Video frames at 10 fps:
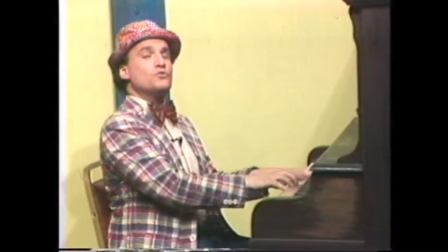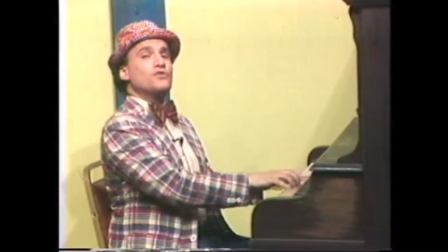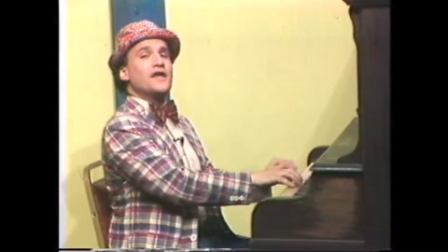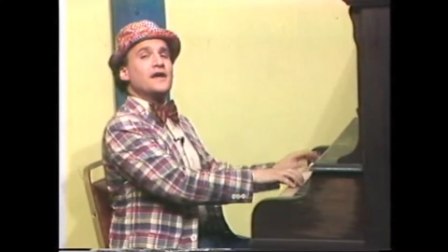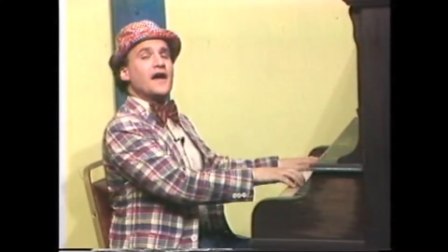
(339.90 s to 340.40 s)

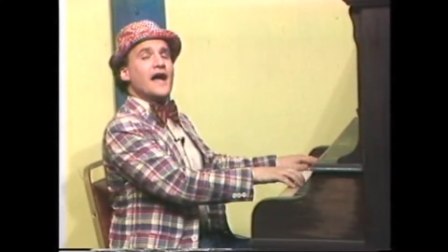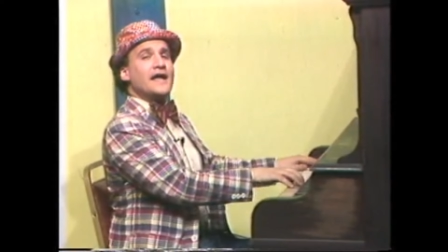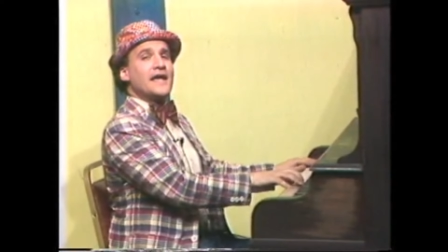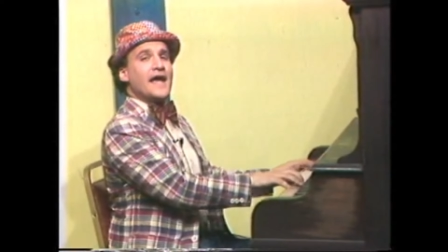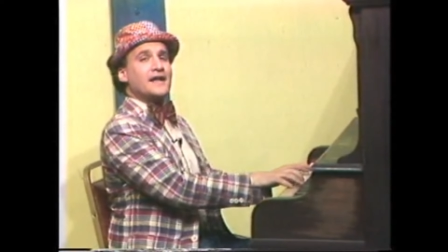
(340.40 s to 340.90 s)
think I
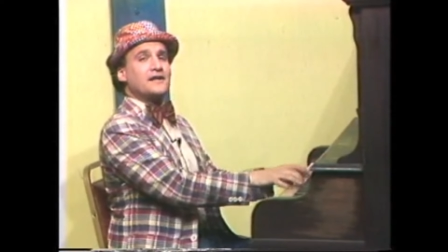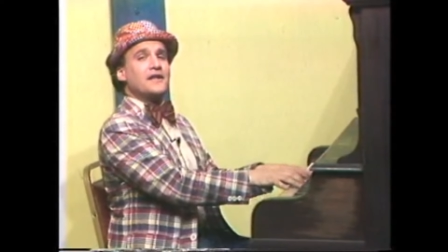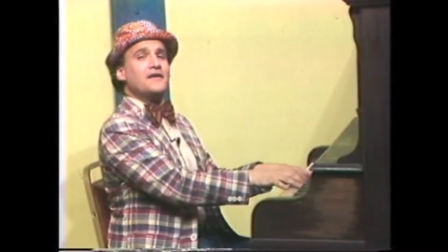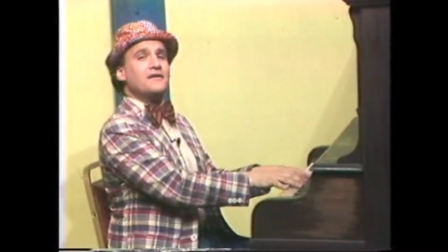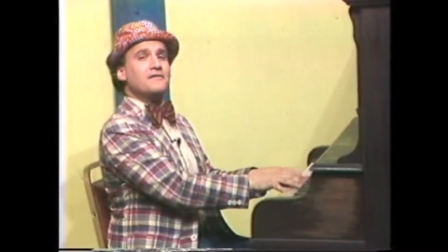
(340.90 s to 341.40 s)
can't
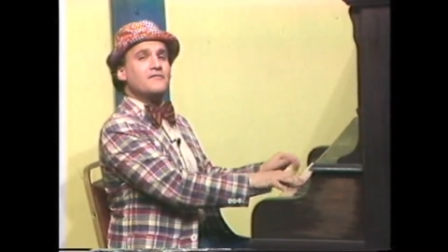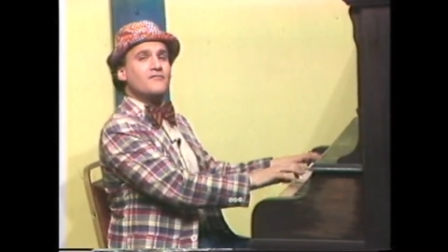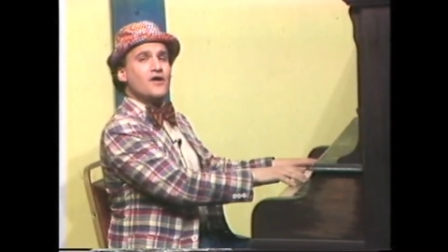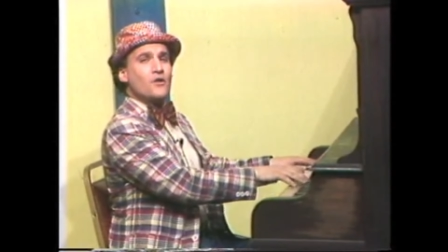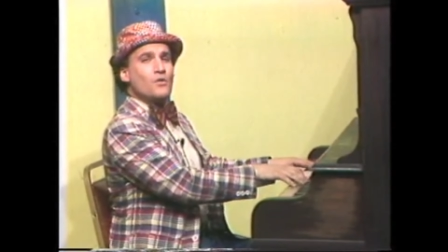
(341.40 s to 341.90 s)
live
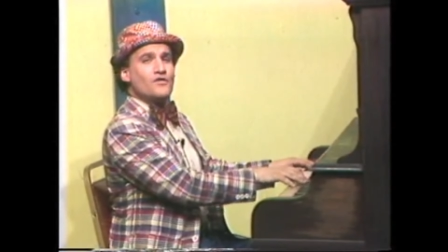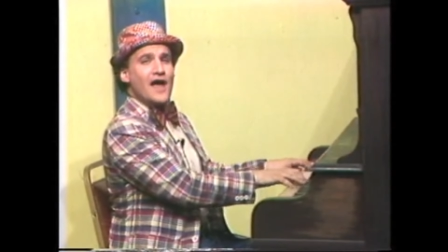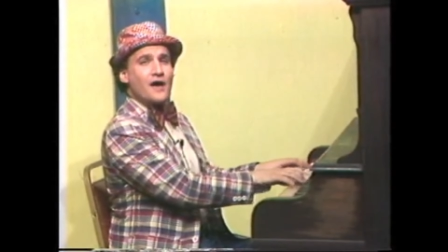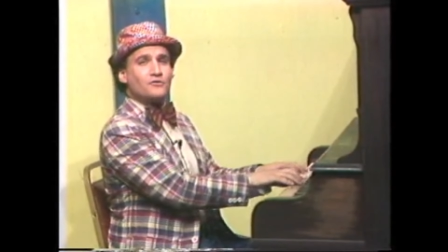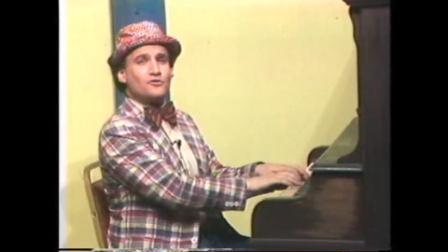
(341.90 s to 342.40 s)

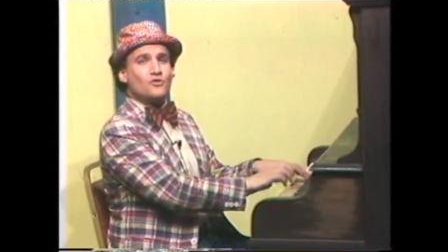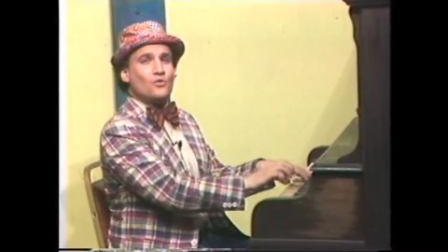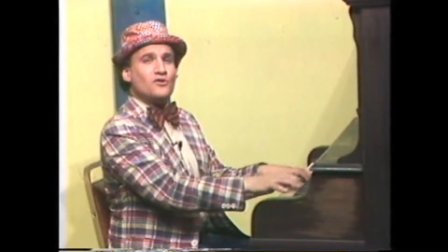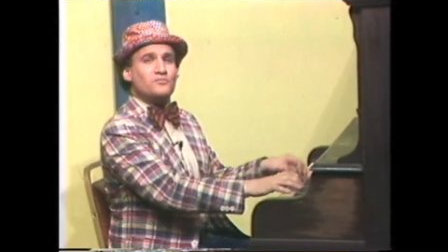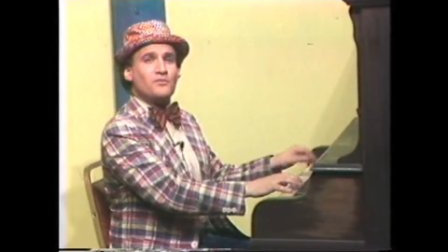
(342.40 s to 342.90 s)
without you.
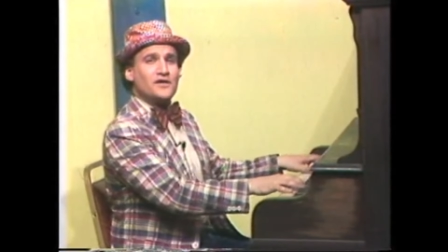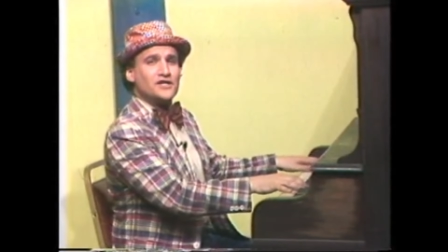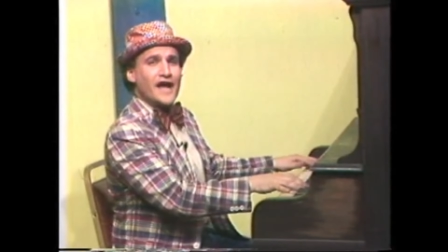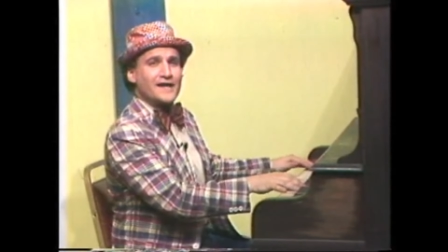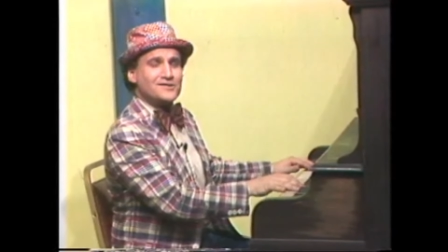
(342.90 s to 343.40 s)
Whispering
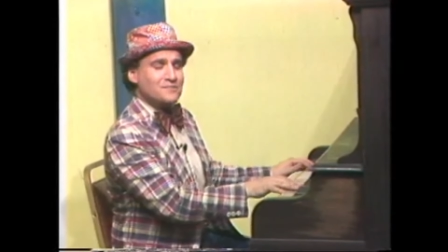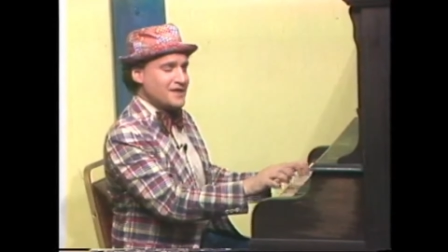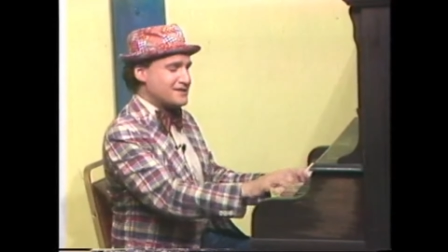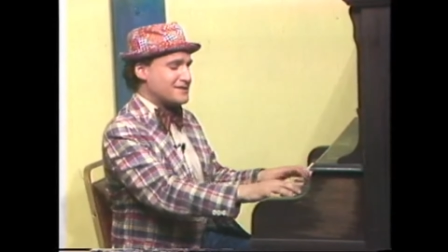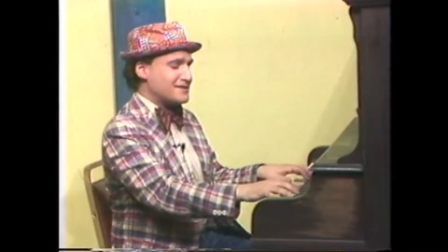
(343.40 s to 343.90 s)
Jack
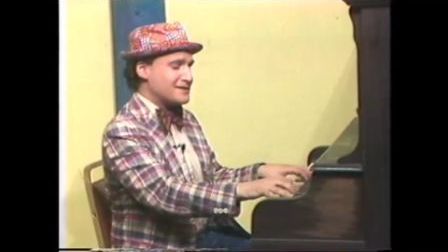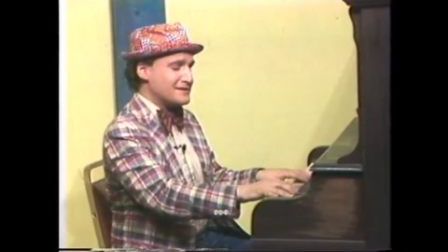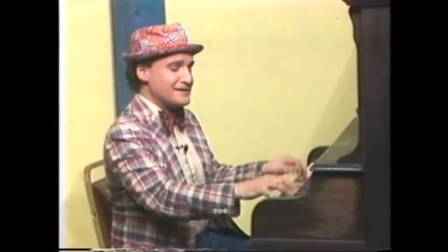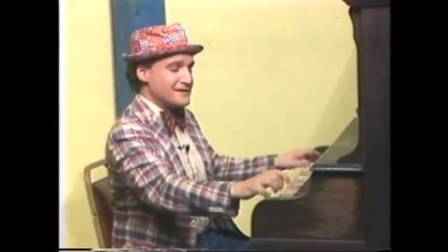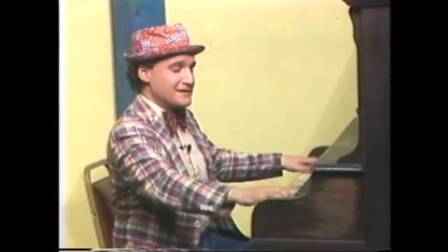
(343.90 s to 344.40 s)
Smith.
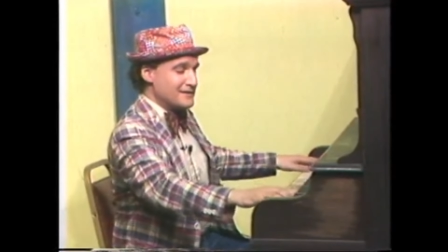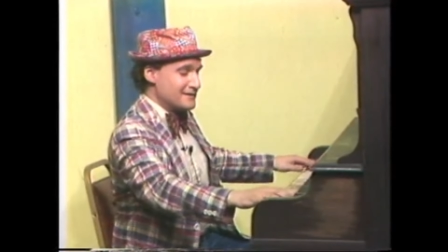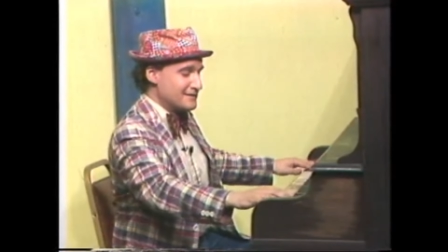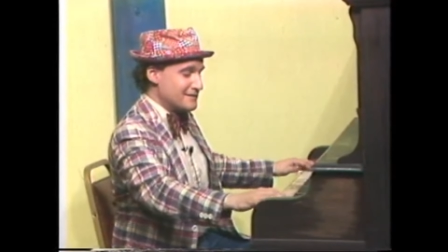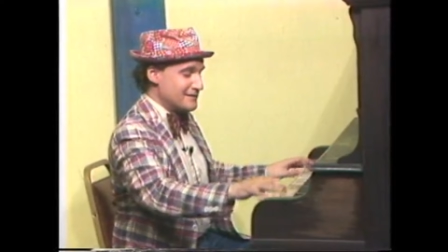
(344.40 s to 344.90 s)

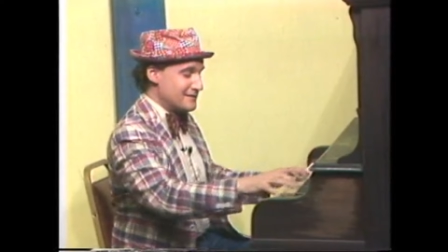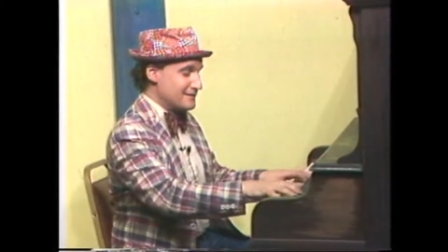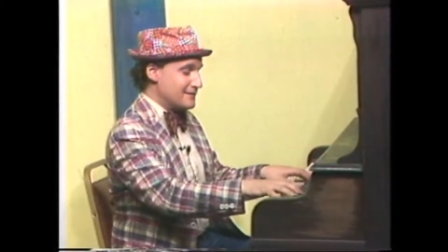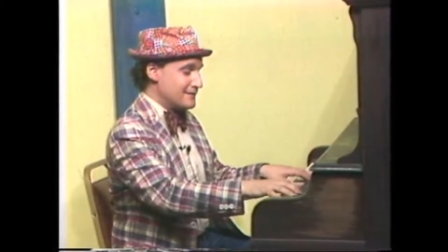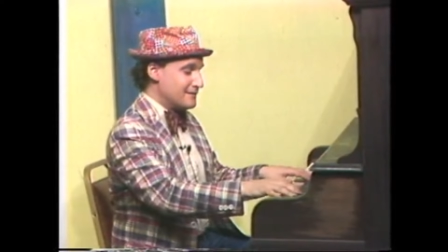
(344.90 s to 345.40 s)
Yeah.
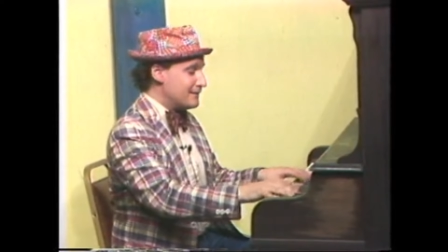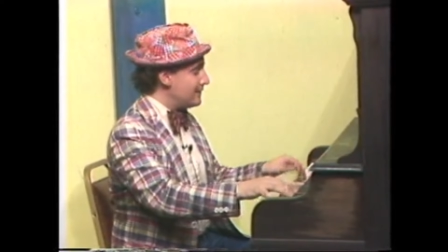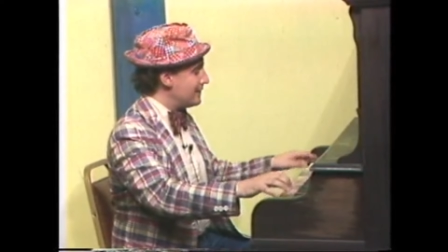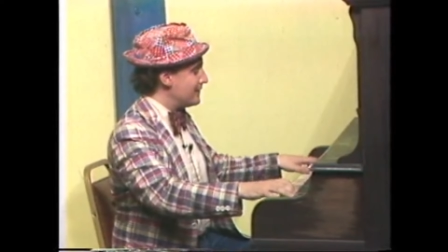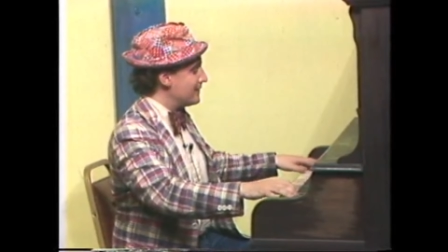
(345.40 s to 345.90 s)

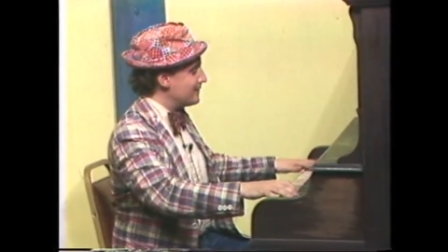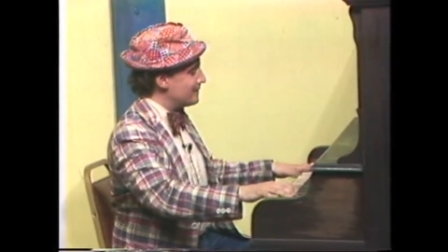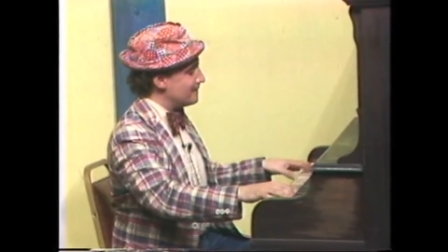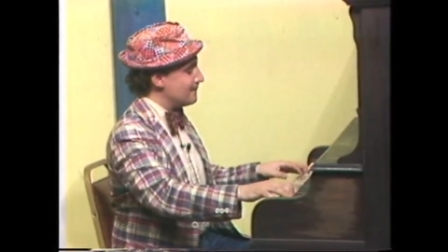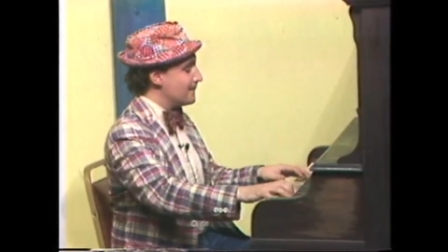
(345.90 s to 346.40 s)

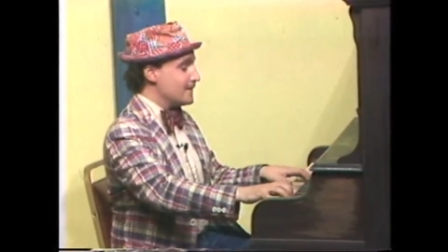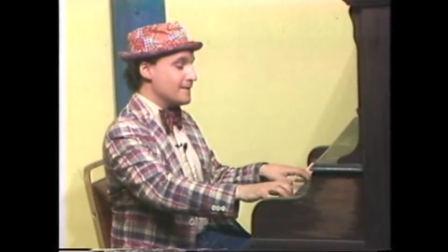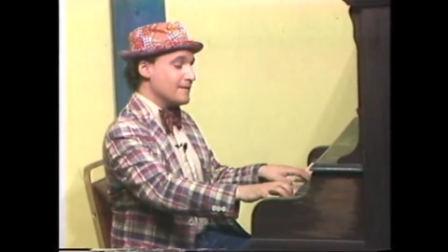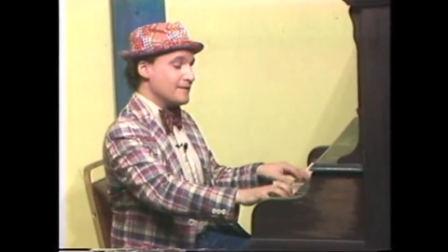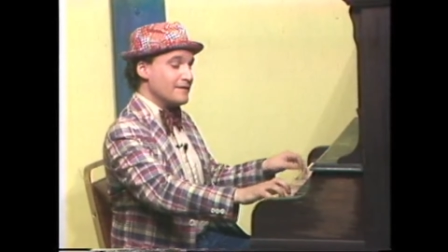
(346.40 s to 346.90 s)

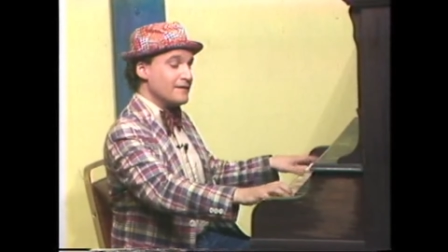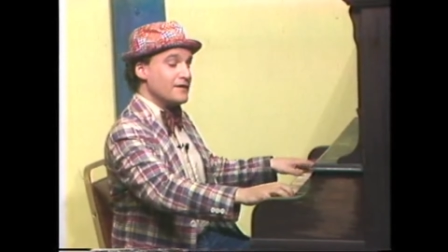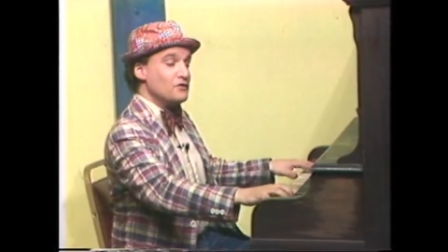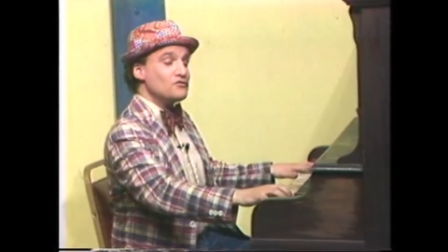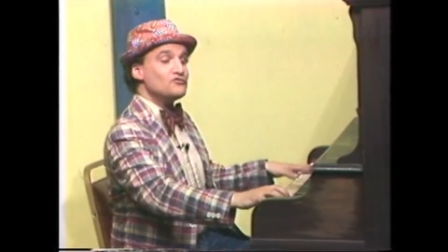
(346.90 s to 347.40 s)

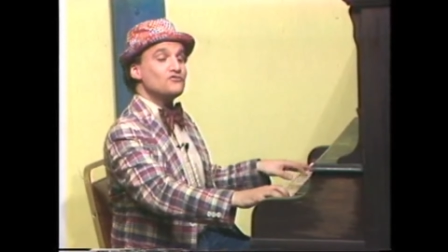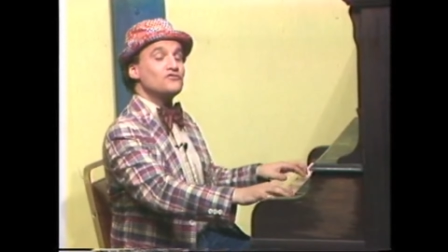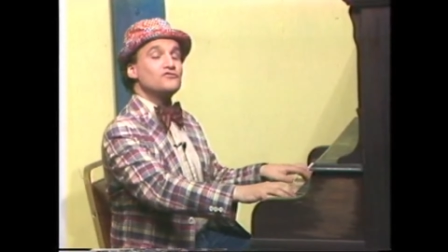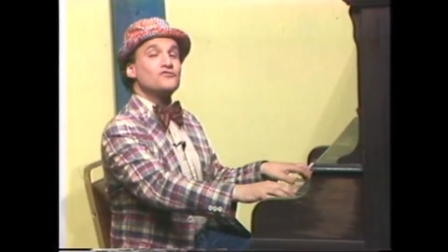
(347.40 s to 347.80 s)
What?